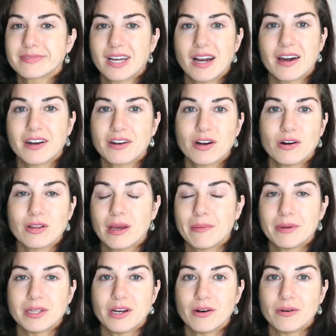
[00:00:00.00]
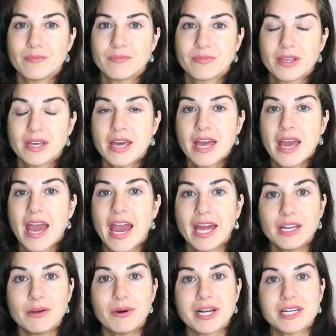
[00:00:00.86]
I don't know, let me know.
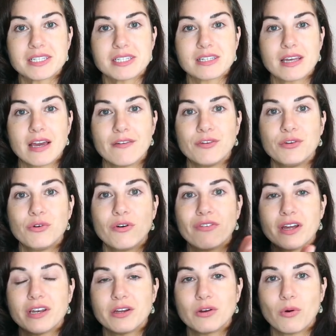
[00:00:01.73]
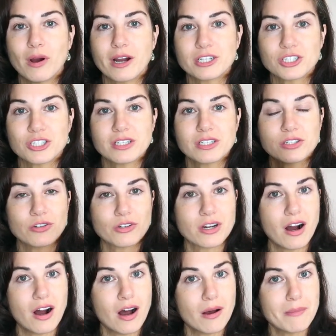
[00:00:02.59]
Anyways, if you have any questions or
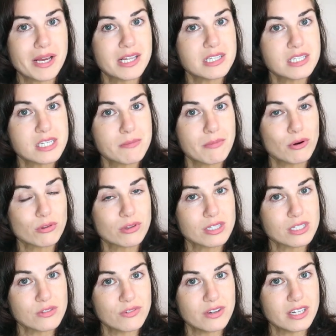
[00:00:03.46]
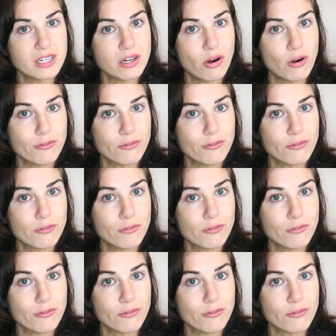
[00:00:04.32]
comments about this video,